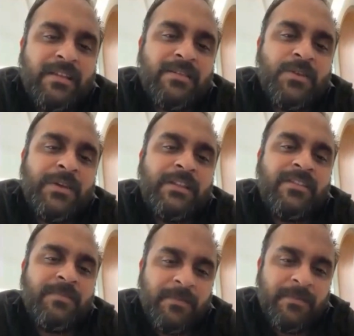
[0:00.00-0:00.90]
rescuing
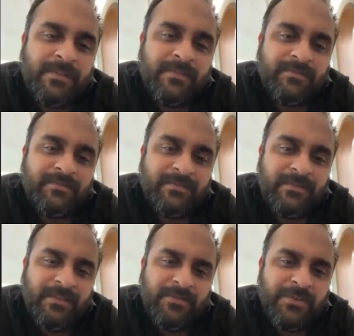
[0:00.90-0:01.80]
these people,
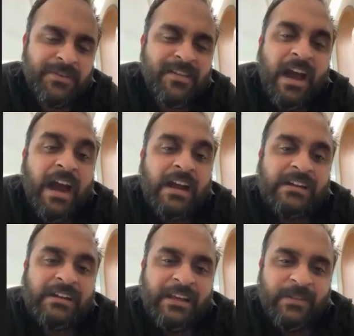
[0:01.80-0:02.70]
which is a
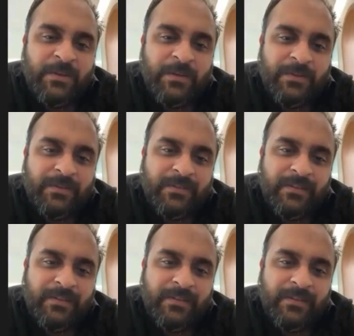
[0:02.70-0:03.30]
hard thing to do.